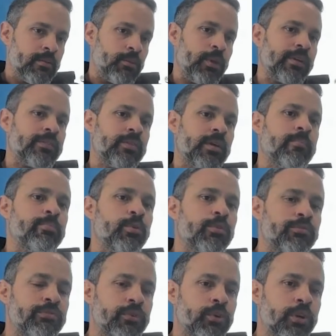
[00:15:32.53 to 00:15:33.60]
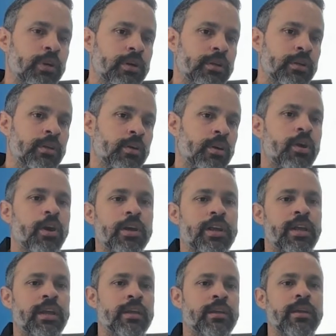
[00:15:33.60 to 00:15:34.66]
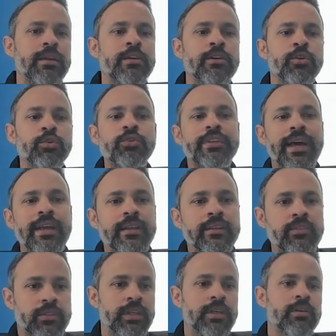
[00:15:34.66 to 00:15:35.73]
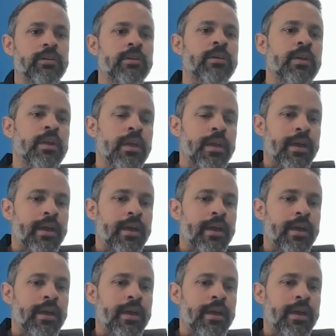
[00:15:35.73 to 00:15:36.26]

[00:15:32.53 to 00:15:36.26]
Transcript: For example, for cutting stainless steel,